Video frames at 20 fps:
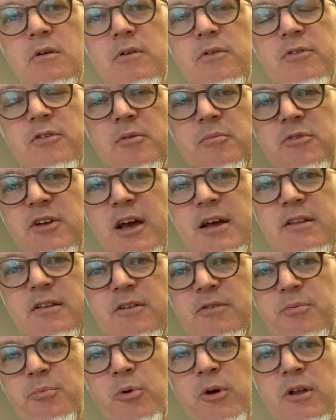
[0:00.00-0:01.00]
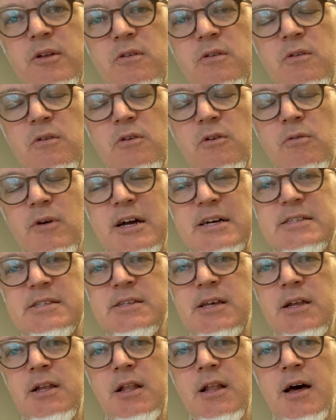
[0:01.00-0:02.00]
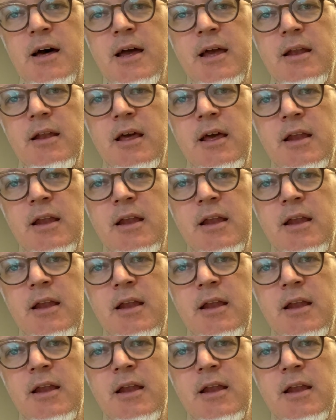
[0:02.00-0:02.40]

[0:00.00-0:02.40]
subject this print to direct sunlight,